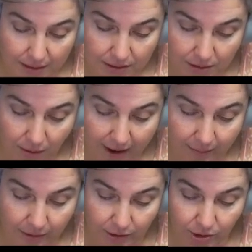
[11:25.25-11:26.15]
So I've
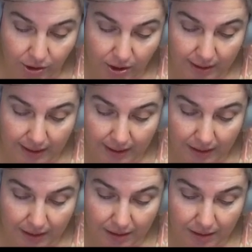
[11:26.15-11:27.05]
been
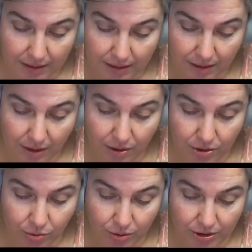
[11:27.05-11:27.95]
learning all
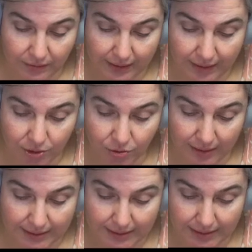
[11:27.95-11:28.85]
sorts of
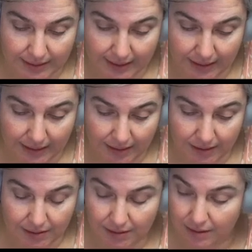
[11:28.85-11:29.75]
interesting
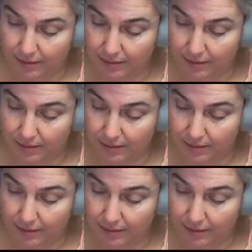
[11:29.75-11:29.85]
techniques.